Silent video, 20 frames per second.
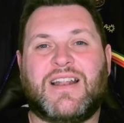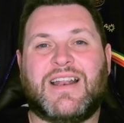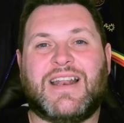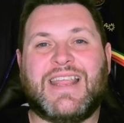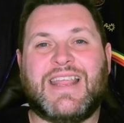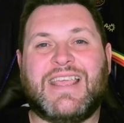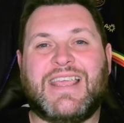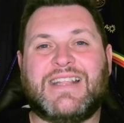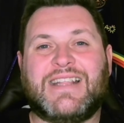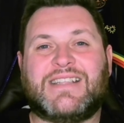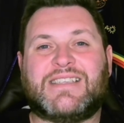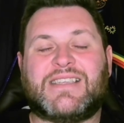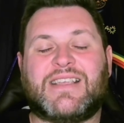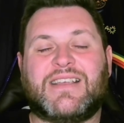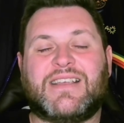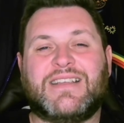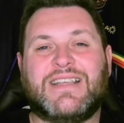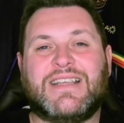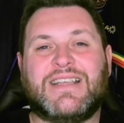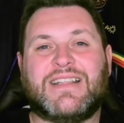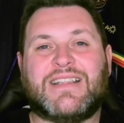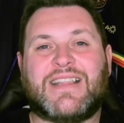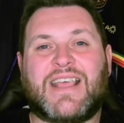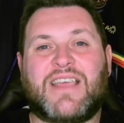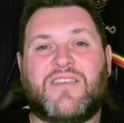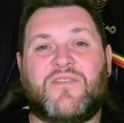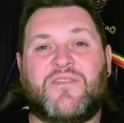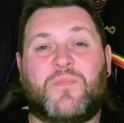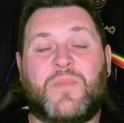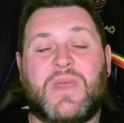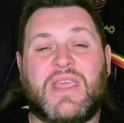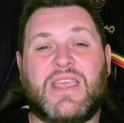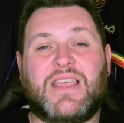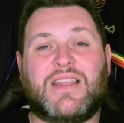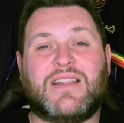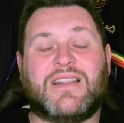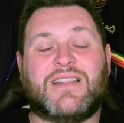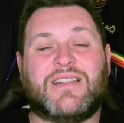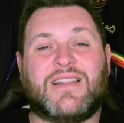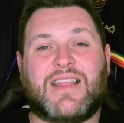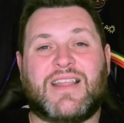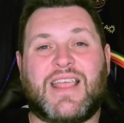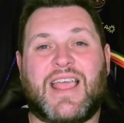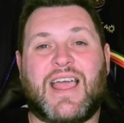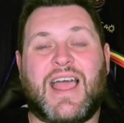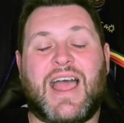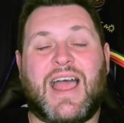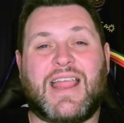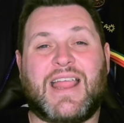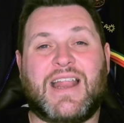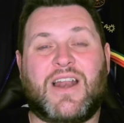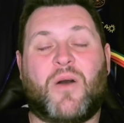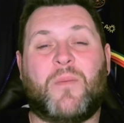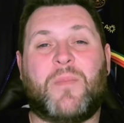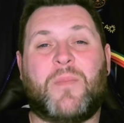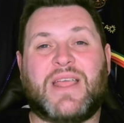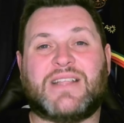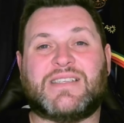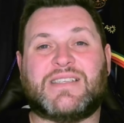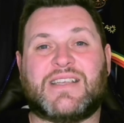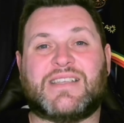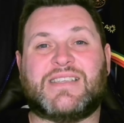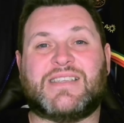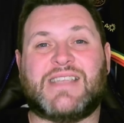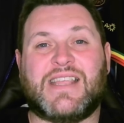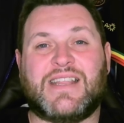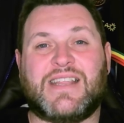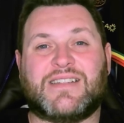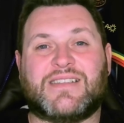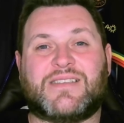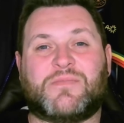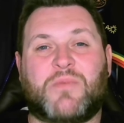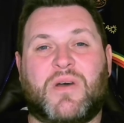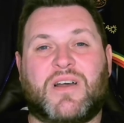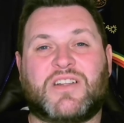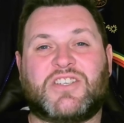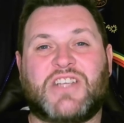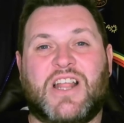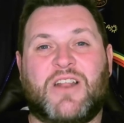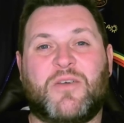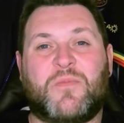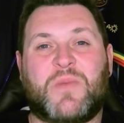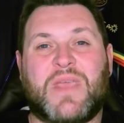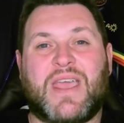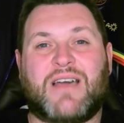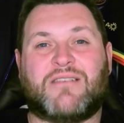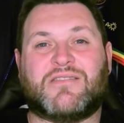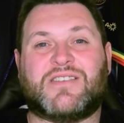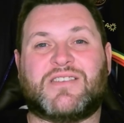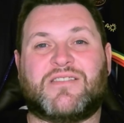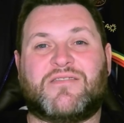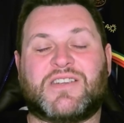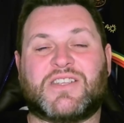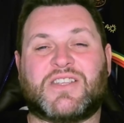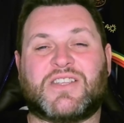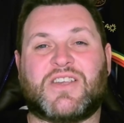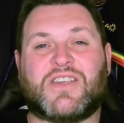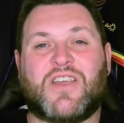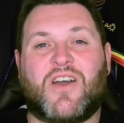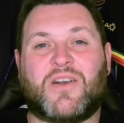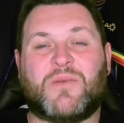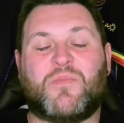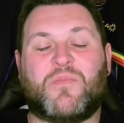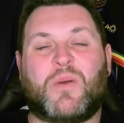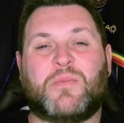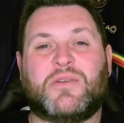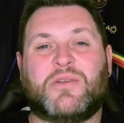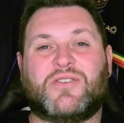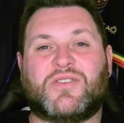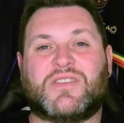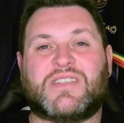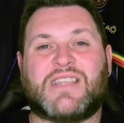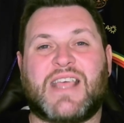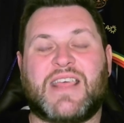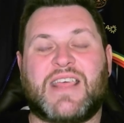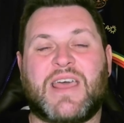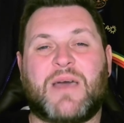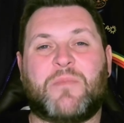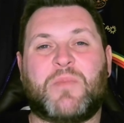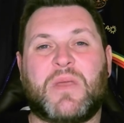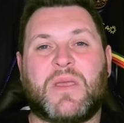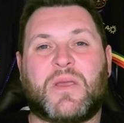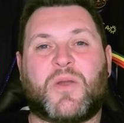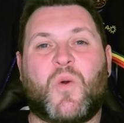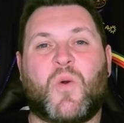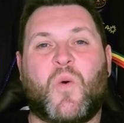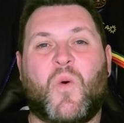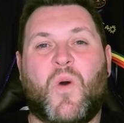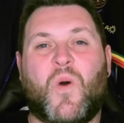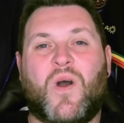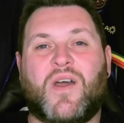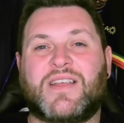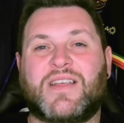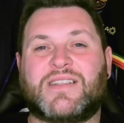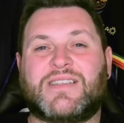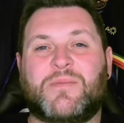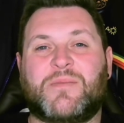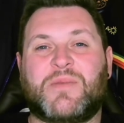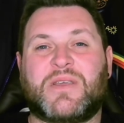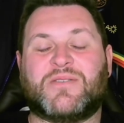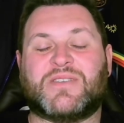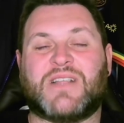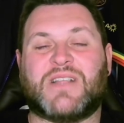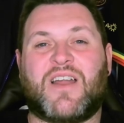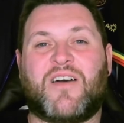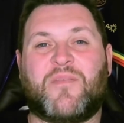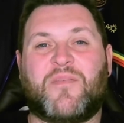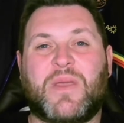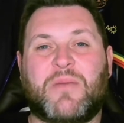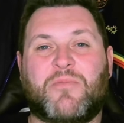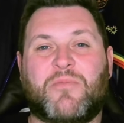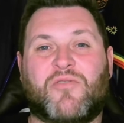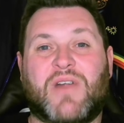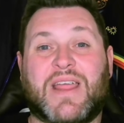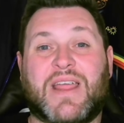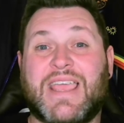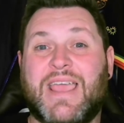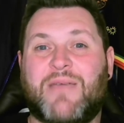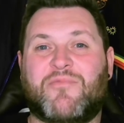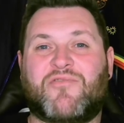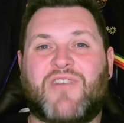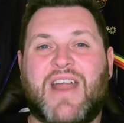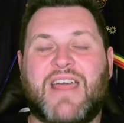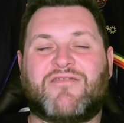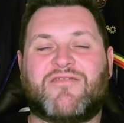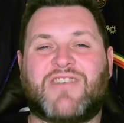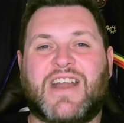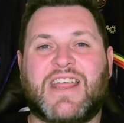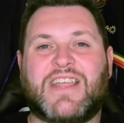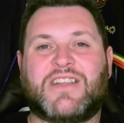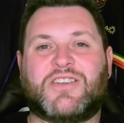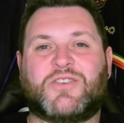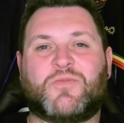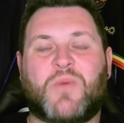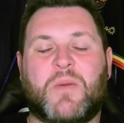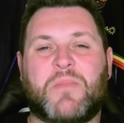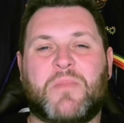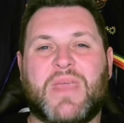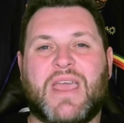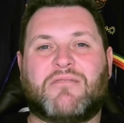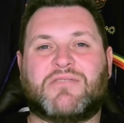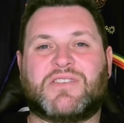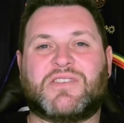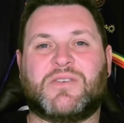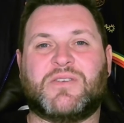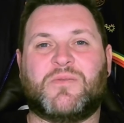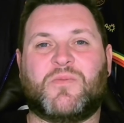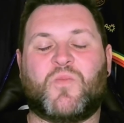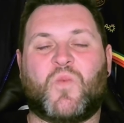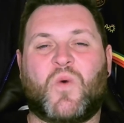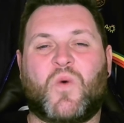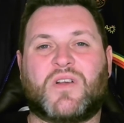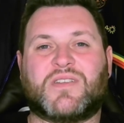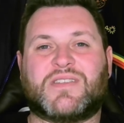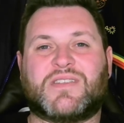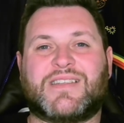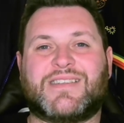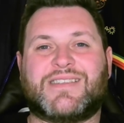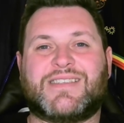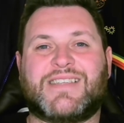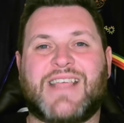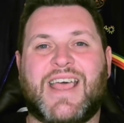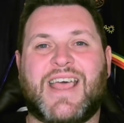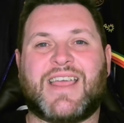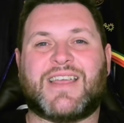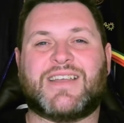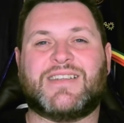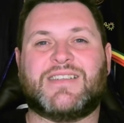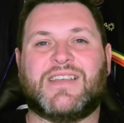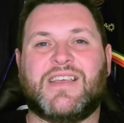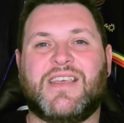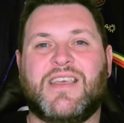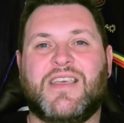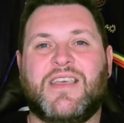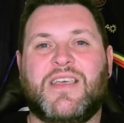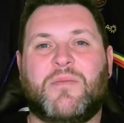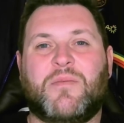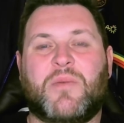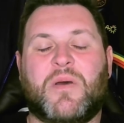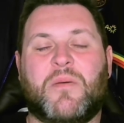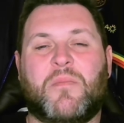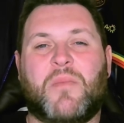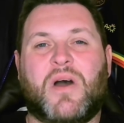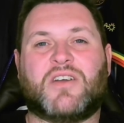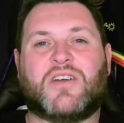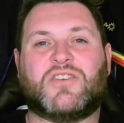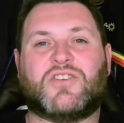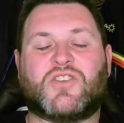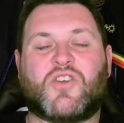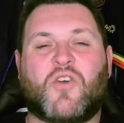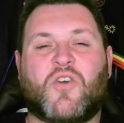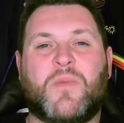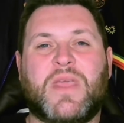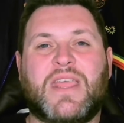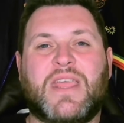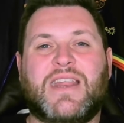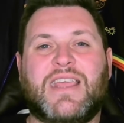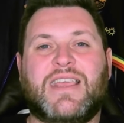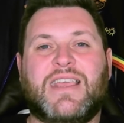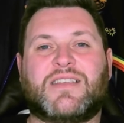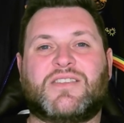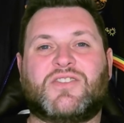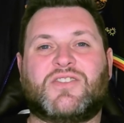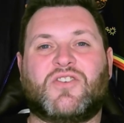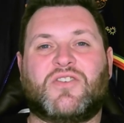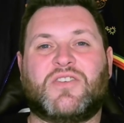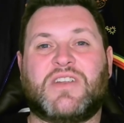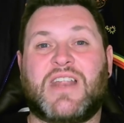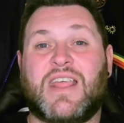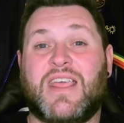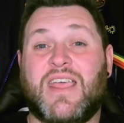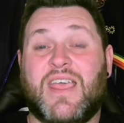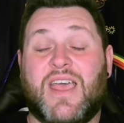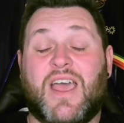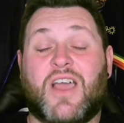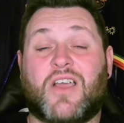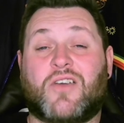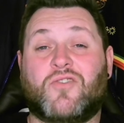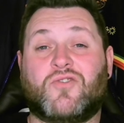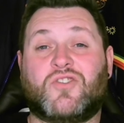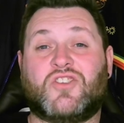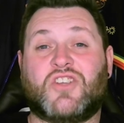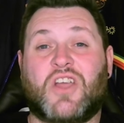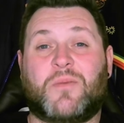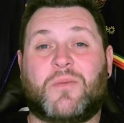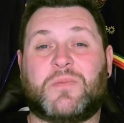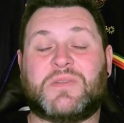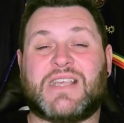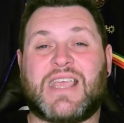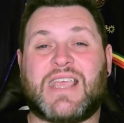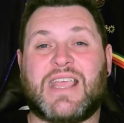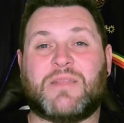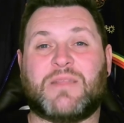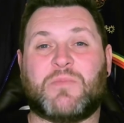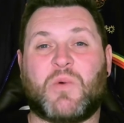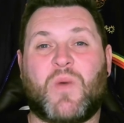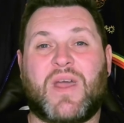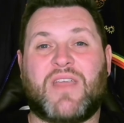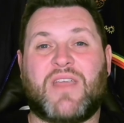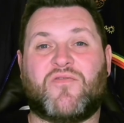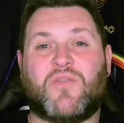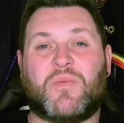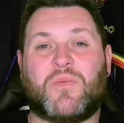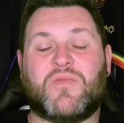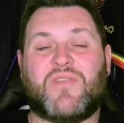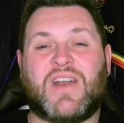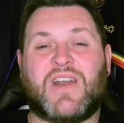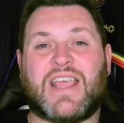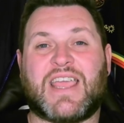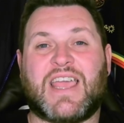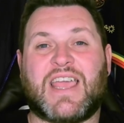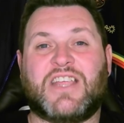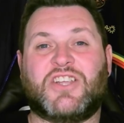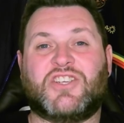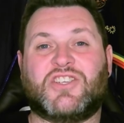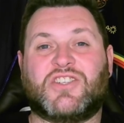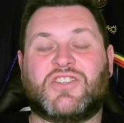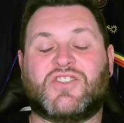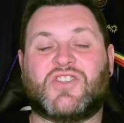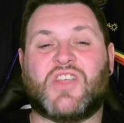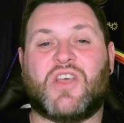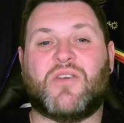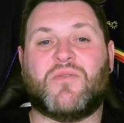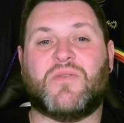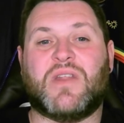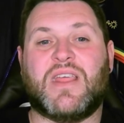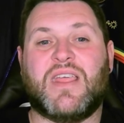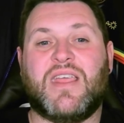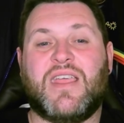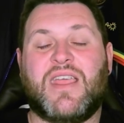Leeds, they've been a lot better since Marcelo Bielsa has gone. Probably should say that a bit quieter, because a lot of people were again outraged when Bielsa was sacked. But Marsh has come in. He has done a good job to get them away from the relegation zone.